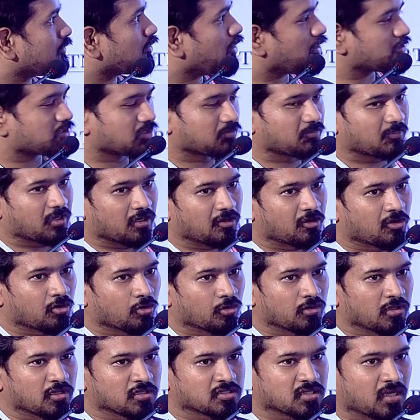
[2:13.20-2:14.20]
got the
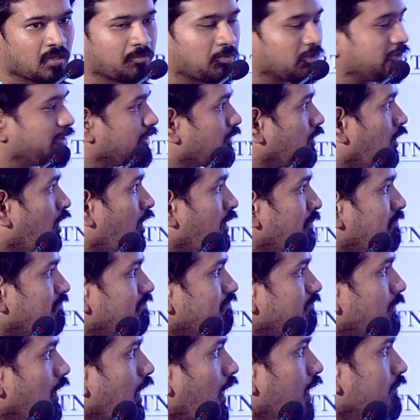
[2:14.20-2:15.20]
controllers up on the
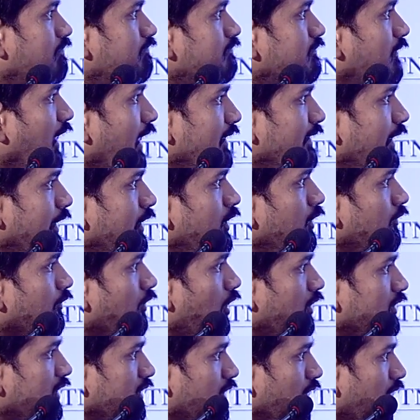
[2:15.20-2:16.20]
top. And then you've
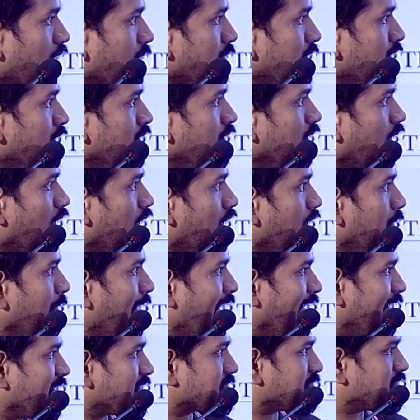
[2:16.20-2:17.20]
got the thermal
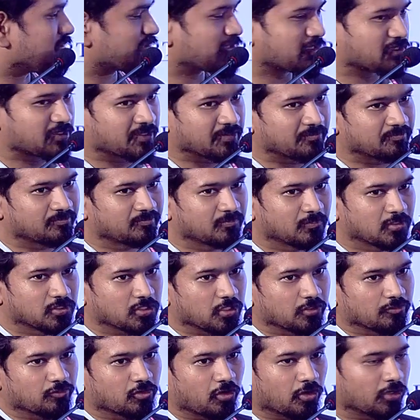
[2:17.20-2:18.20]
management system.
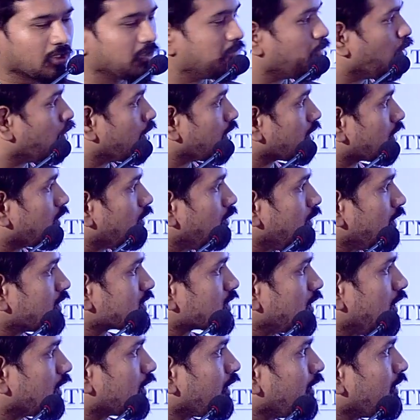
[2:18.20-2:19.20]
So you've got your motor cooling
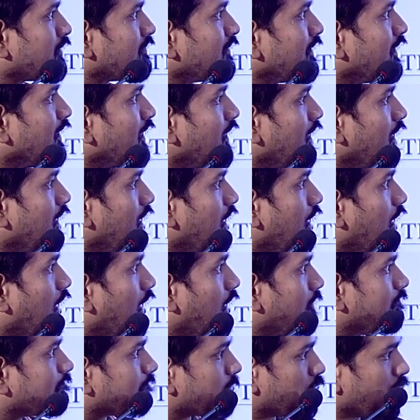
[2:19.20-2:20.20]
circuit,
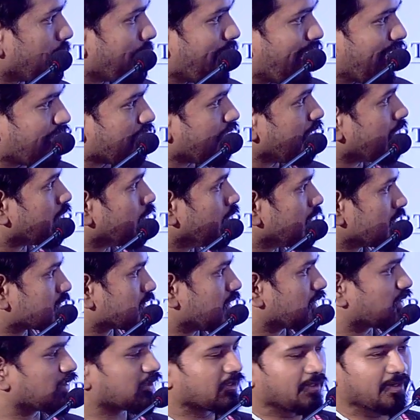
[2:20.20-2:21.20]
your battery cooling
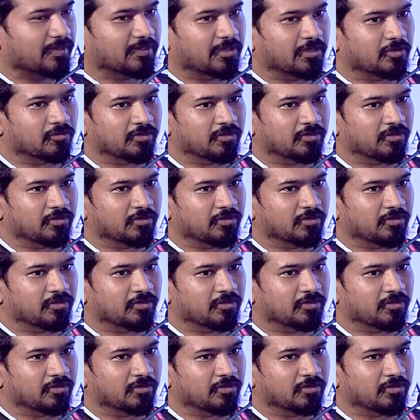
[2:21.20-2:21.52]
circuit connected to